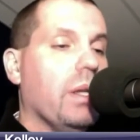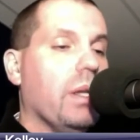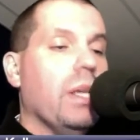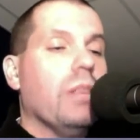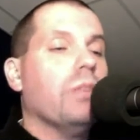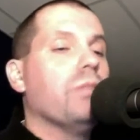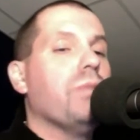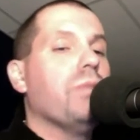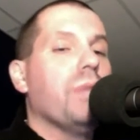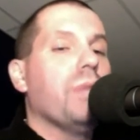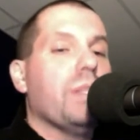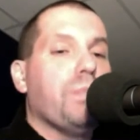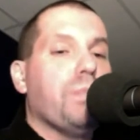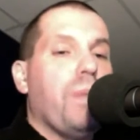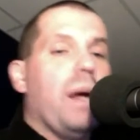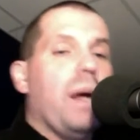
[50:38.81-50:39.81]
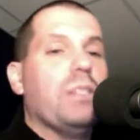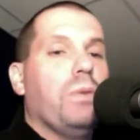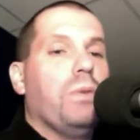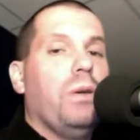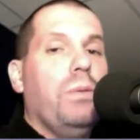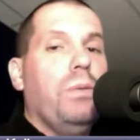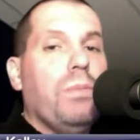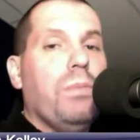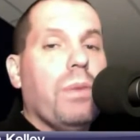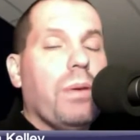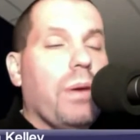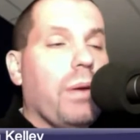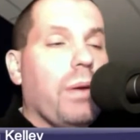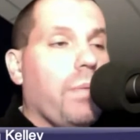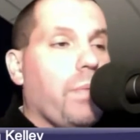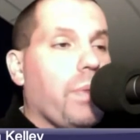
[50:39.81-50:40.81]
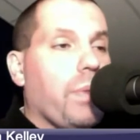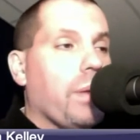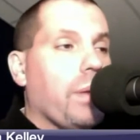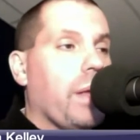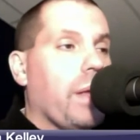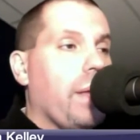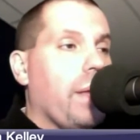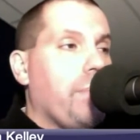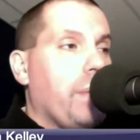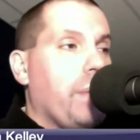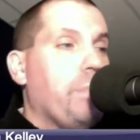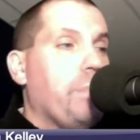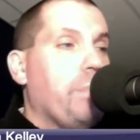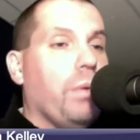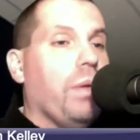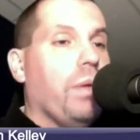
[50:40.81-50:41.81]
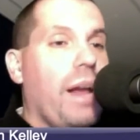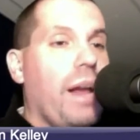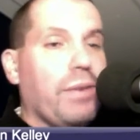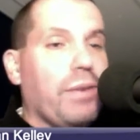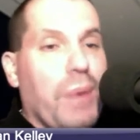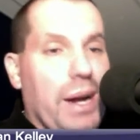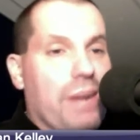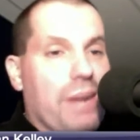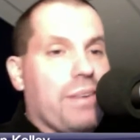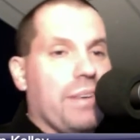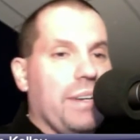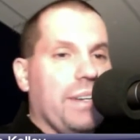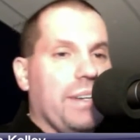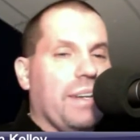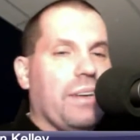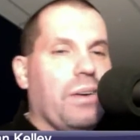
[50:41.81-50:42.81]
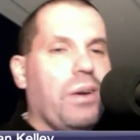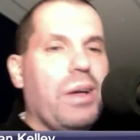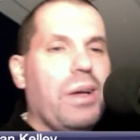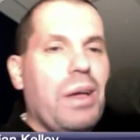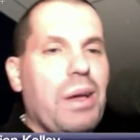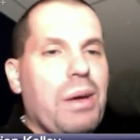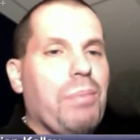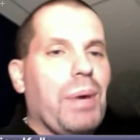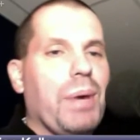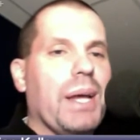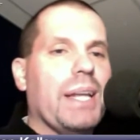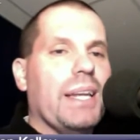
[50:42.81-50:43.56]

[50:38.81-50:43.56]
There's responsible people everywhere, and but